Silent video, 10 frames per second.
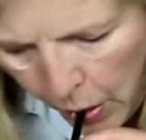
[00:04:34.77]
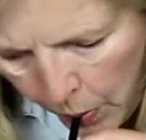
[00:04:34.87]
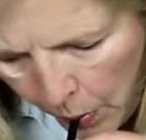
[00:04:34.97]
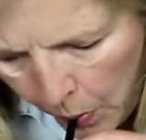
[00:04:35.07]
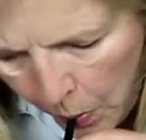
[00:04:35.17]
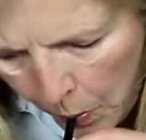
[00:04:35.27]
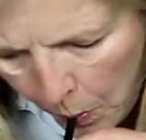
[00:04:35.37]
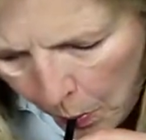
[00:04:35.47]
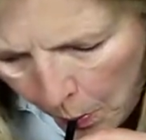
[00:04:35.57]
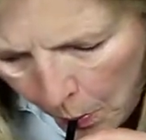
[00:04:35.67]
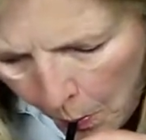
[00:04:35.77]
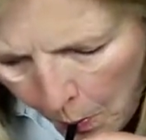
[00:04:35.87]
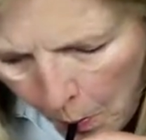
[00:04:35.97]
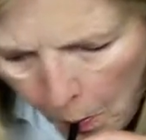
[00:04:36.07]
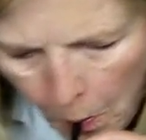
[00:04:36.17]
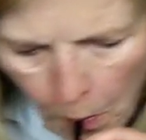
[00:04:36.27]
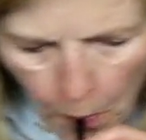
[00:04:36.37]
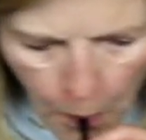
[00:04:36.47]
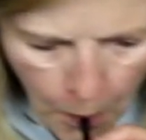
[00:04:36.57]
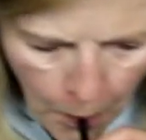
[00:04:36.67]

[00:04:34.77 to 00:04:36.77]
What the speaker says: (silence)